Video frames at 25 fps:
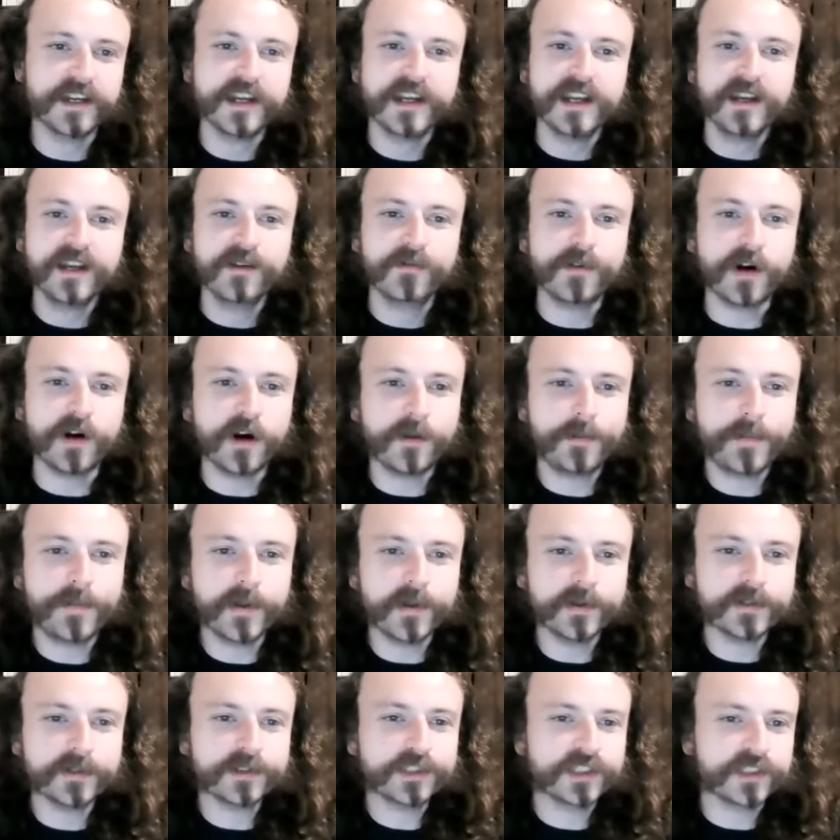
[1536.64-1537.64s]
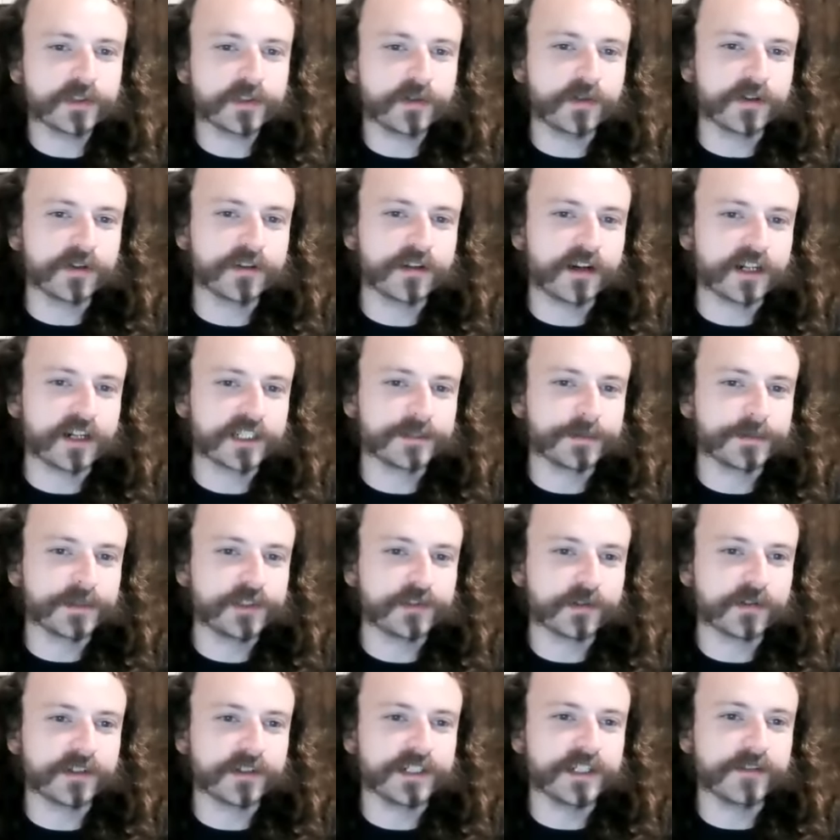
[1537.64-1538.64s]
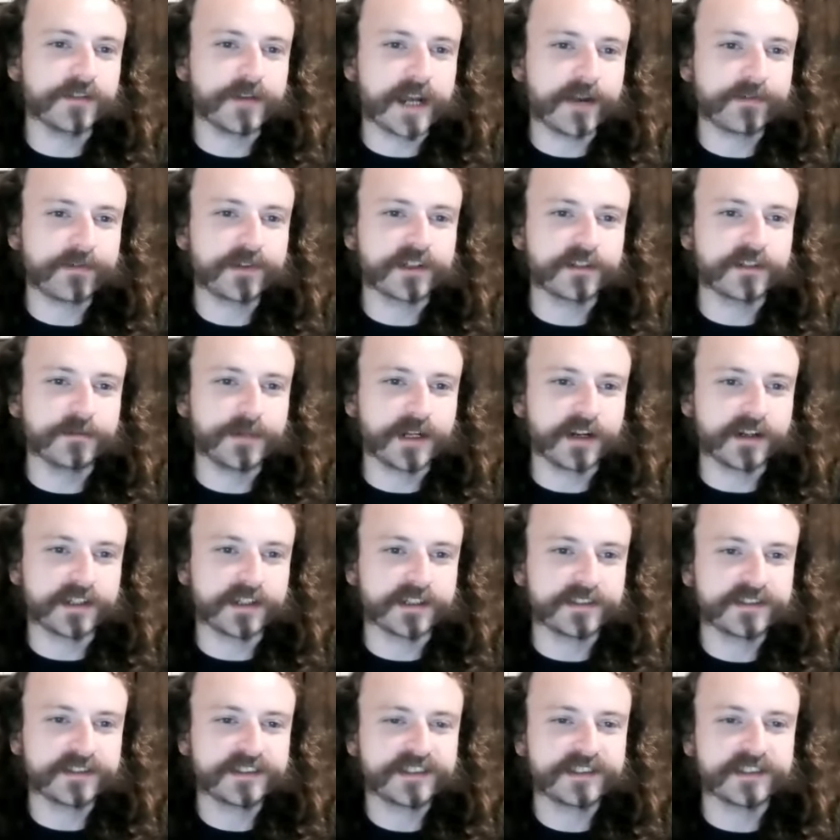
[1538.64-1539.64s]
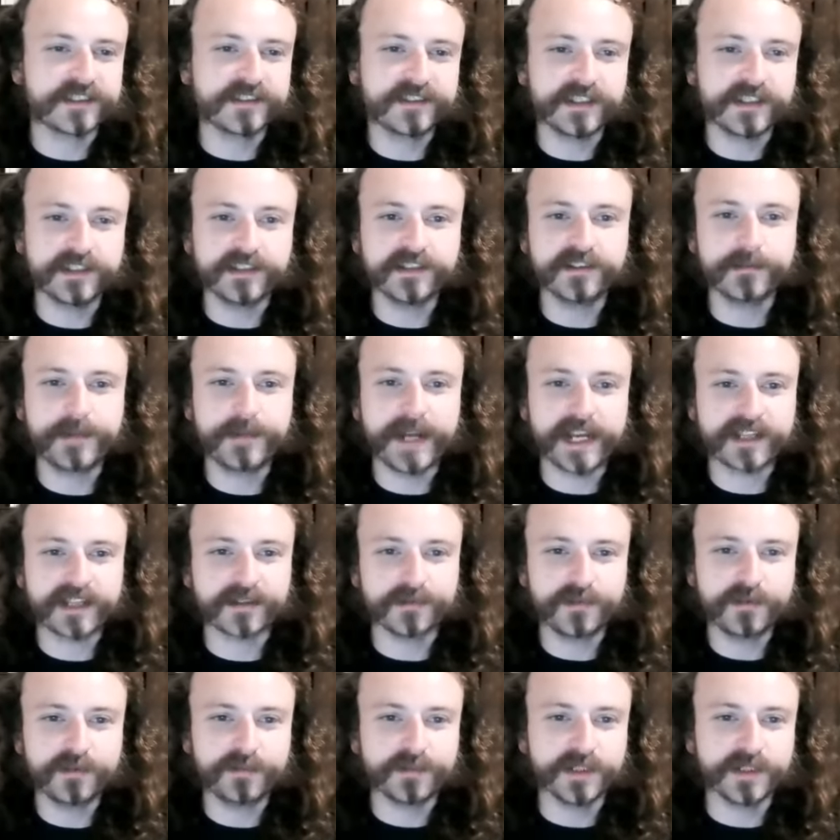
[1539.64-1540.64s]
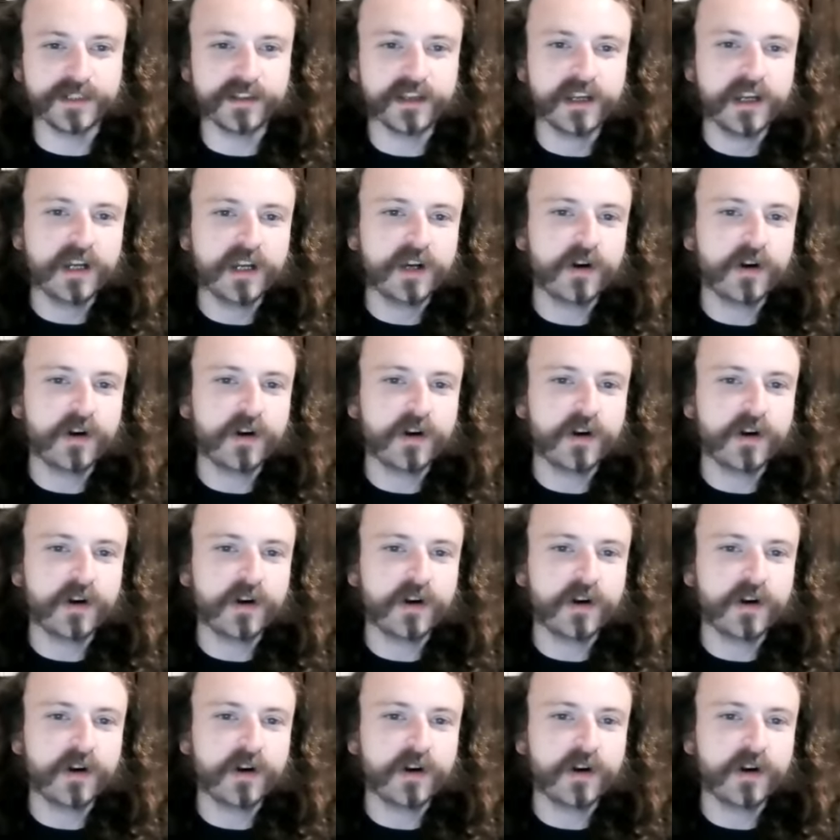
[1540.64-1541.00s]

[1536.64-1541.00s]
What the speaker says: While polls show a large majority of African Americans continue to back the movement,